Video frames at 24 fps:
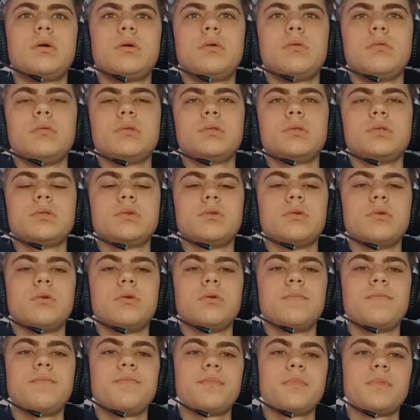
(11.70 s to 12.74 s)

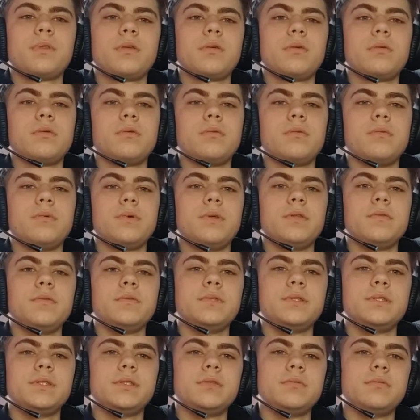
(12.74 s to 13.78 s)
Also in
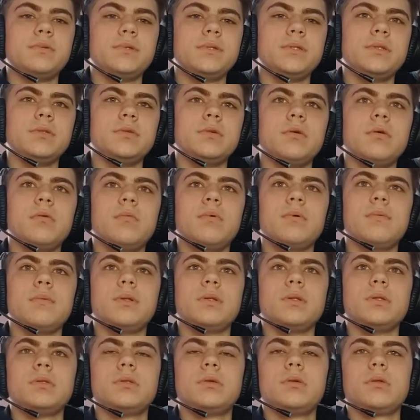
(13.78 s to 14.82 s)
this video we
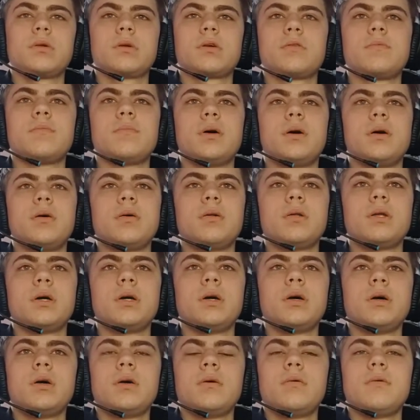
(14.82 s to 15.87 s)
will talk about
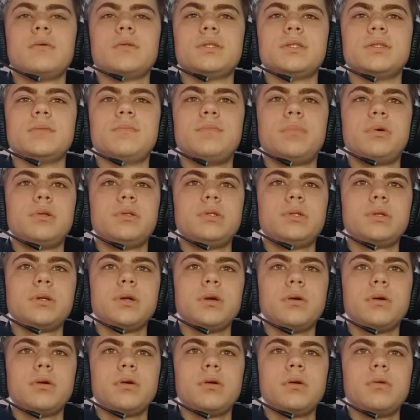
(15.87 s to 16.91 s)
what is
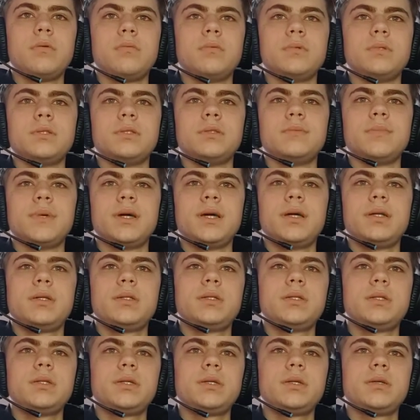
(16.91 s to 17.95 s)
polygon, what is
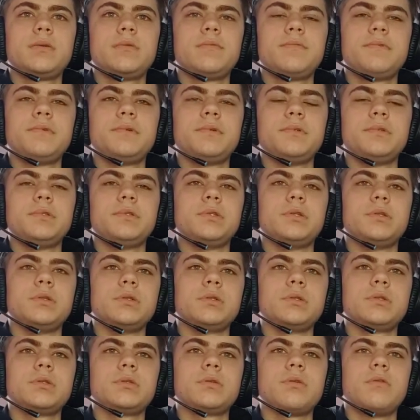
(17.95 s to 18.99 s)
Matic,
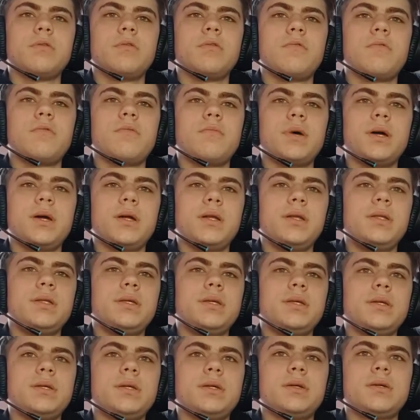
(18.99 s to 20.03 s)
features of
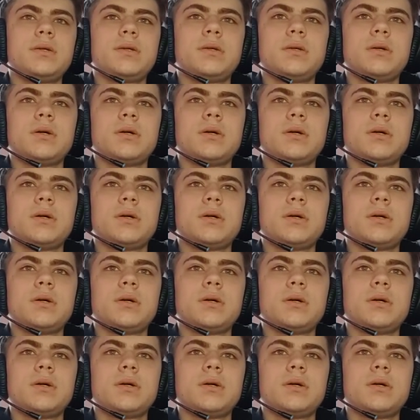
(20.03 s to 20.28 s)
Matic,